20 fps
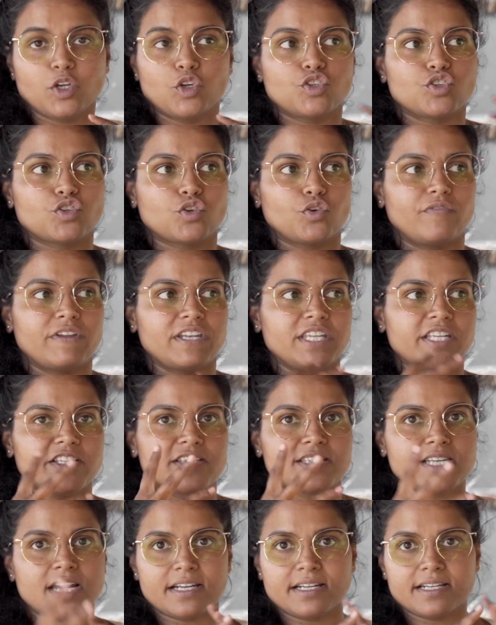so when we
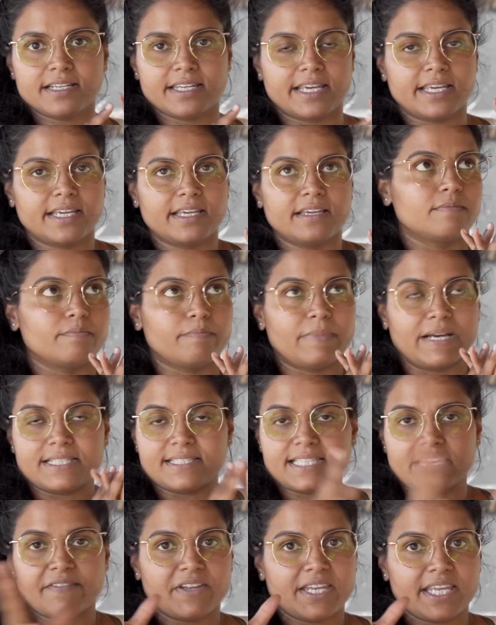start our day by
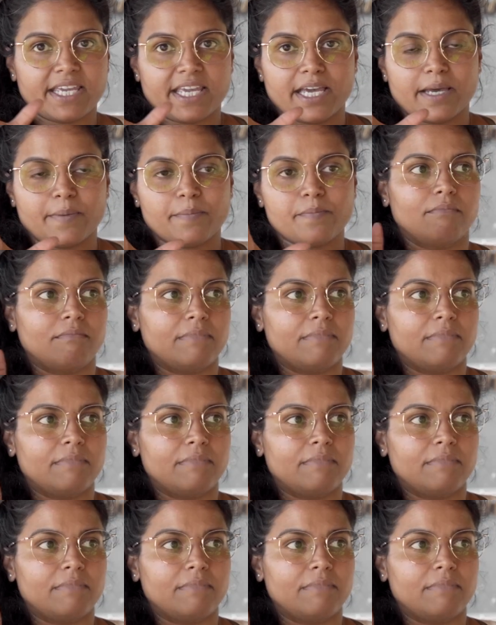7 a.m.,